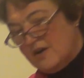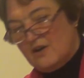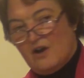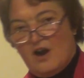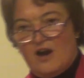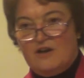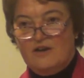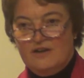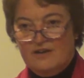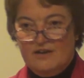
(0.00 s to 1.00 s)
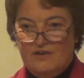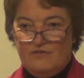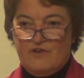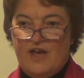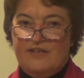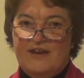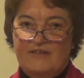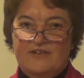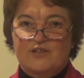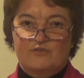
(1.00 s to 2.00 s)
credit card, rather than
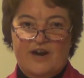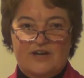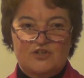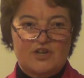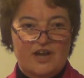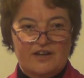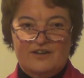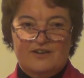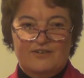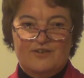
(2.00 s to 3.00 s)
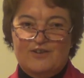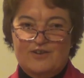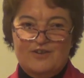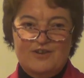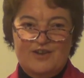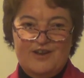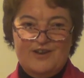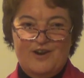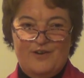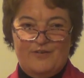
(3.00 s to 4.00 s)
having to write a check.
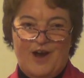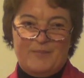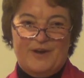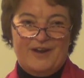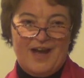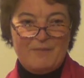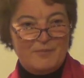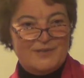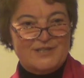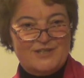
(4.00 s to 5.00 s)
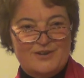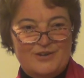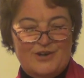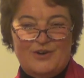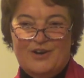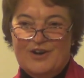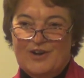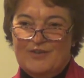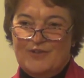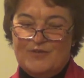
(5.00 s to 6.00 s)
I'm a business owner.
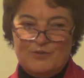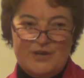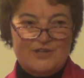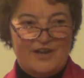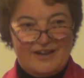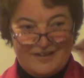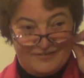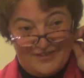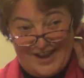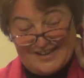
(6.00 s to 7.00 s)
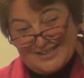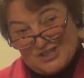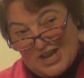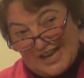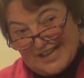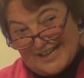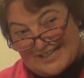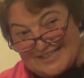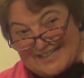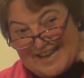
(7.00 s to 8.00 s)
If you have to wait till I can find a check
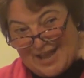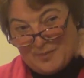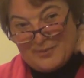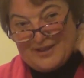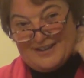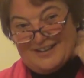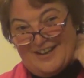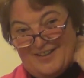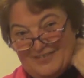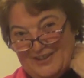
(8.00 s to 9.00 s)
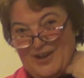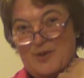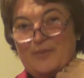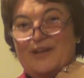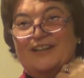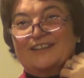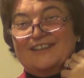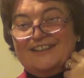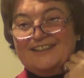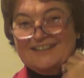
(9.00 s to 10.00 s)
and a stamp and an envelope
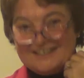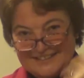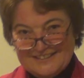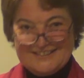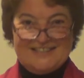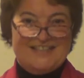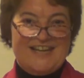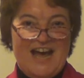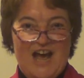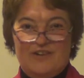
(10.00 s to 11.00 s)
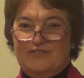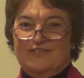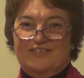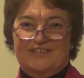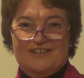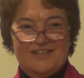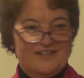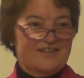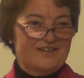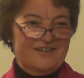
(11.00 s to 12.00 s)
and sit down,
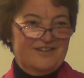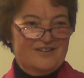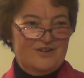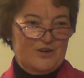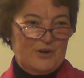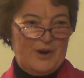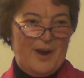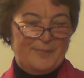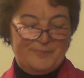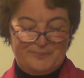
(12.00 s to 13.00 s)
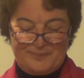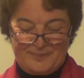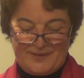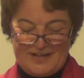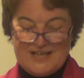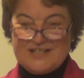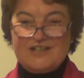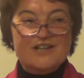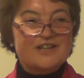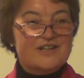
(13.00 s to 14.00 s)
it's
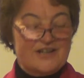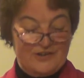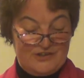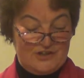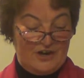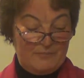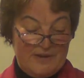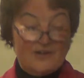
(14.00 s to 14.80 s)
going to be